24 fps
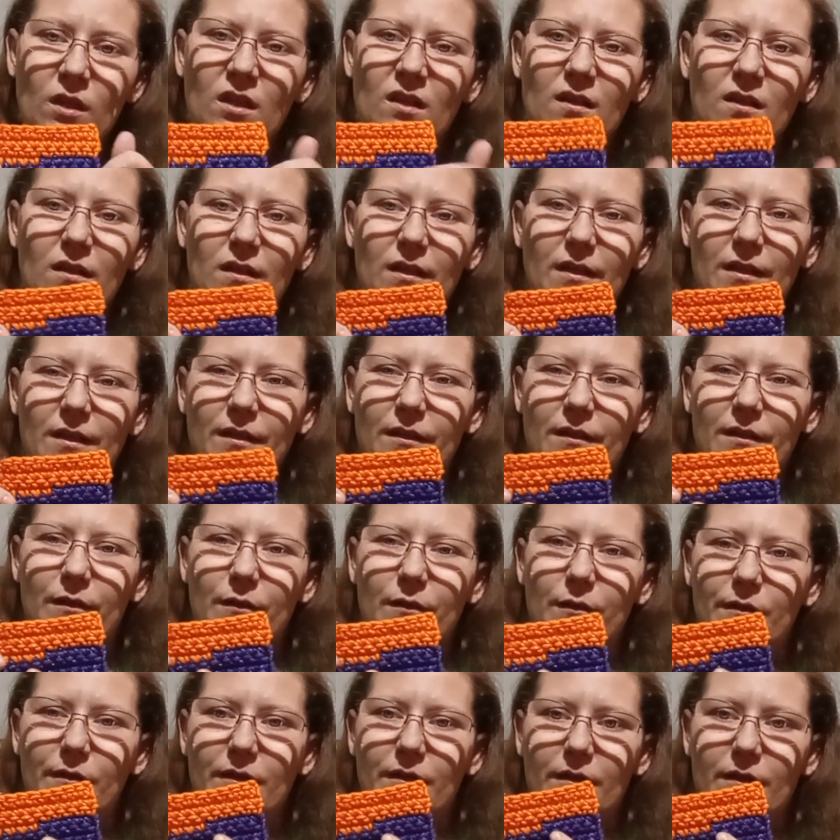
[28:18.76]
And I
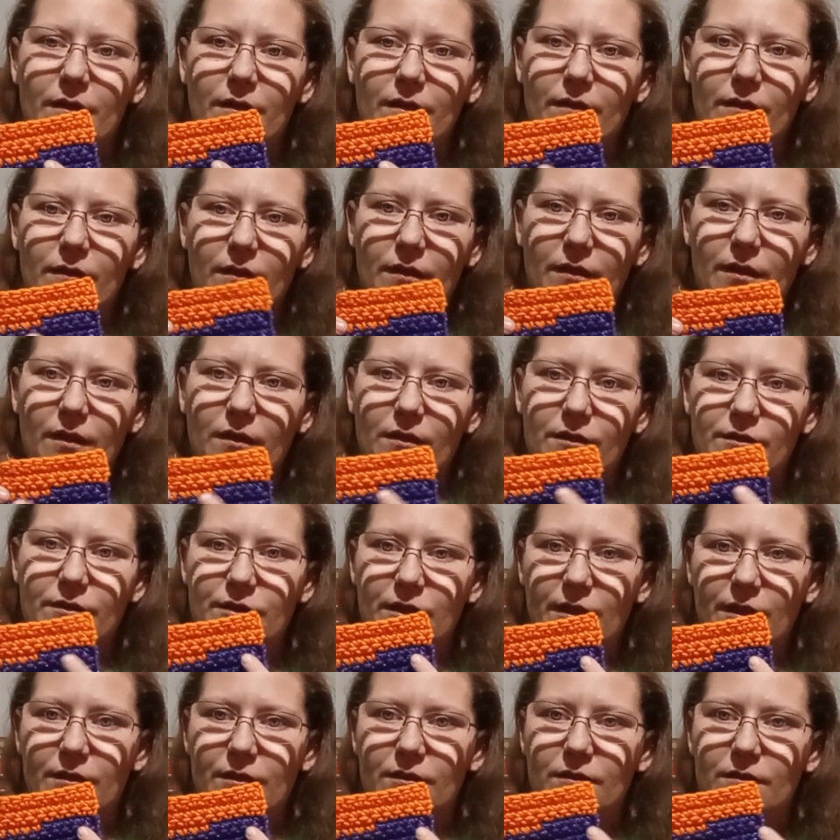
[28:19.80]
know the color
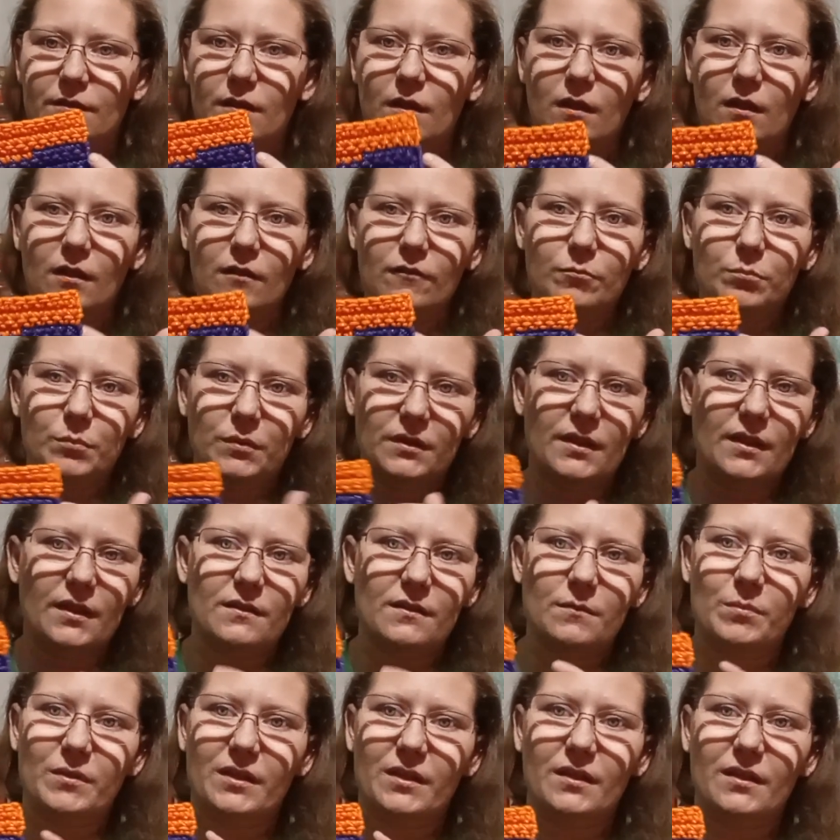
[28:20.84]
changes off, but that's
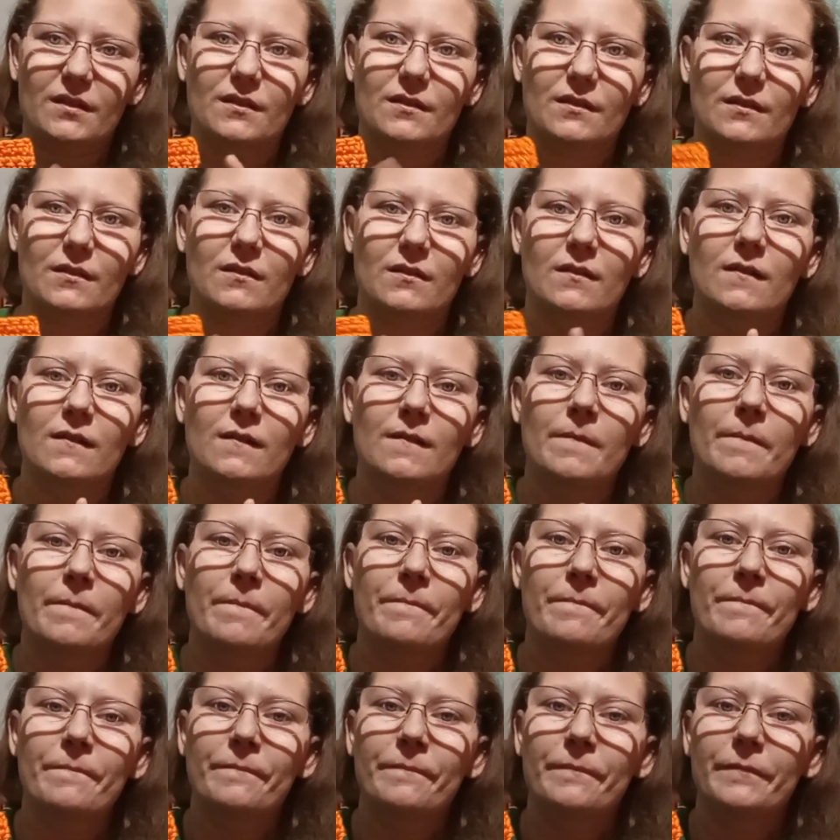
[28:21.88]
because
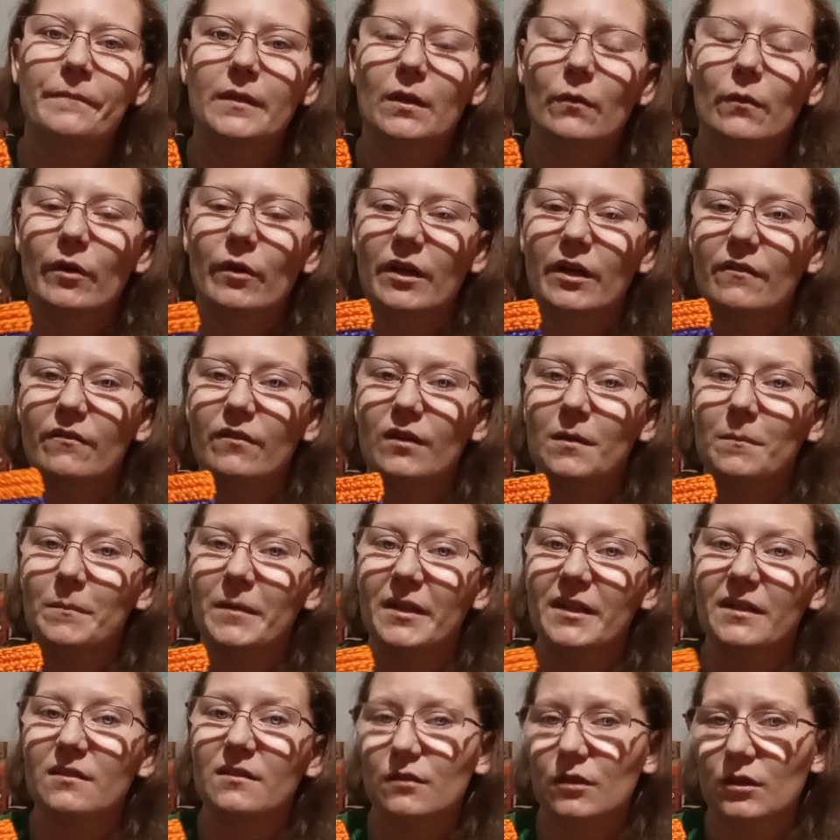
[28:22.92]
whenever I make
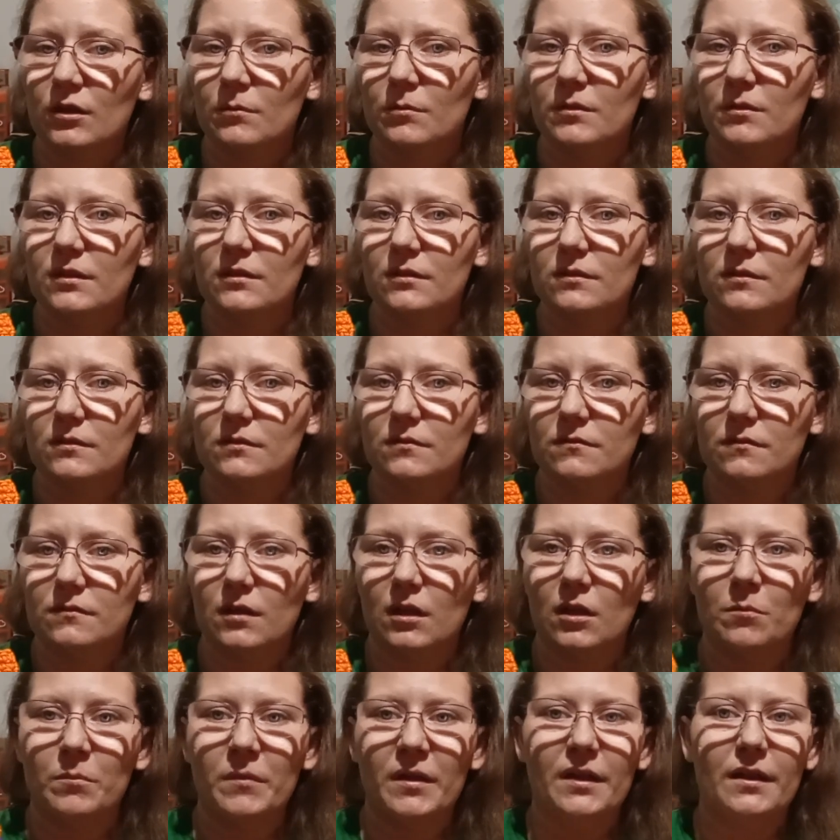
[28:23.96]
scrubbies, I'll
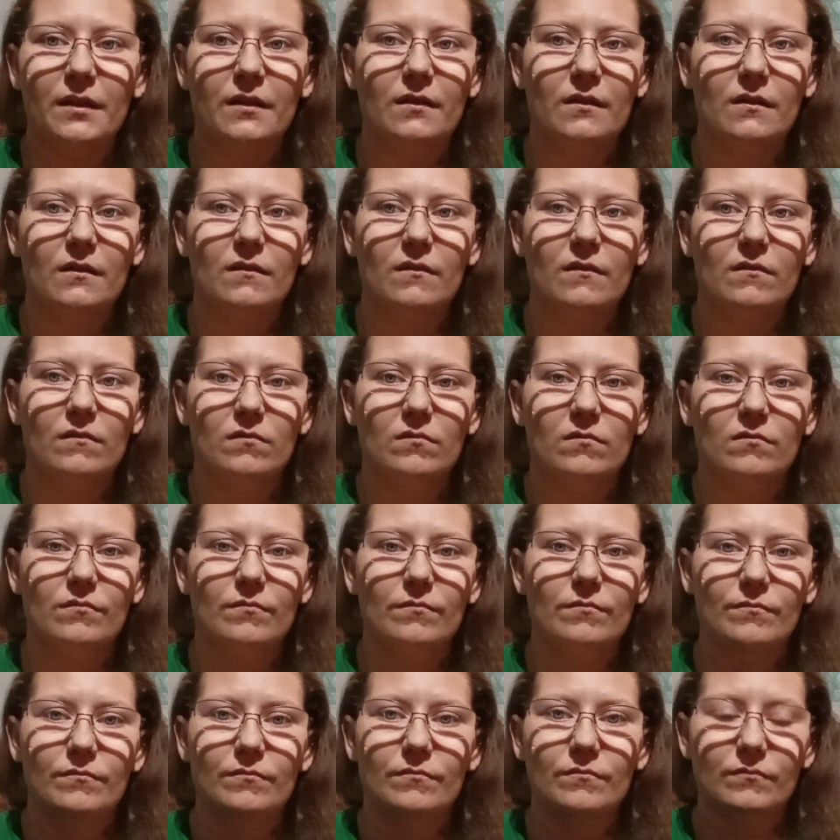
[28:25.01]
make
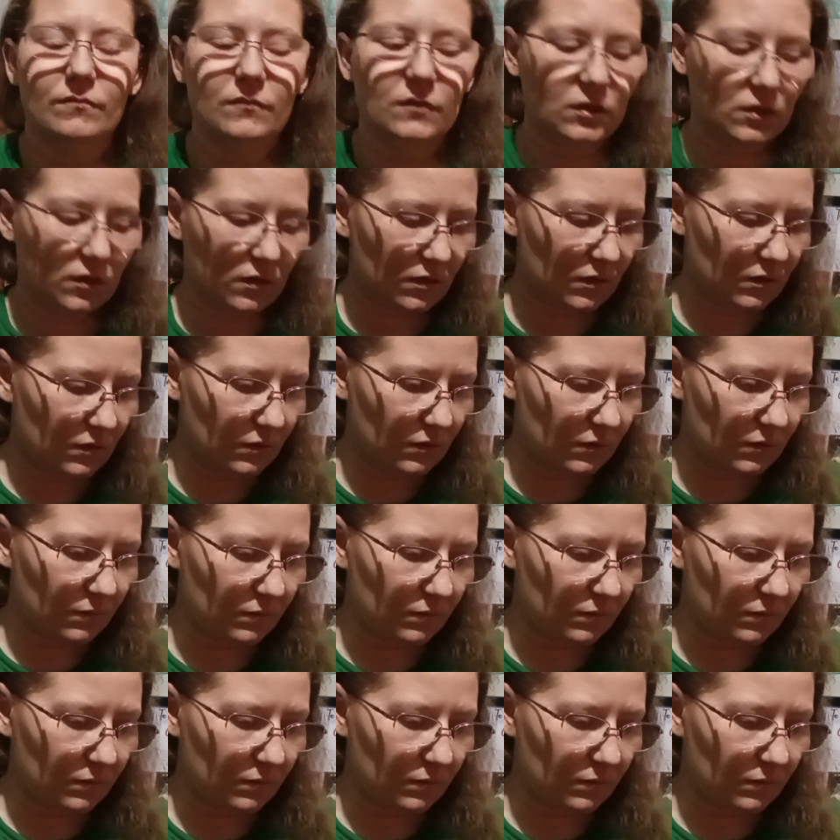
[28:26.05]
the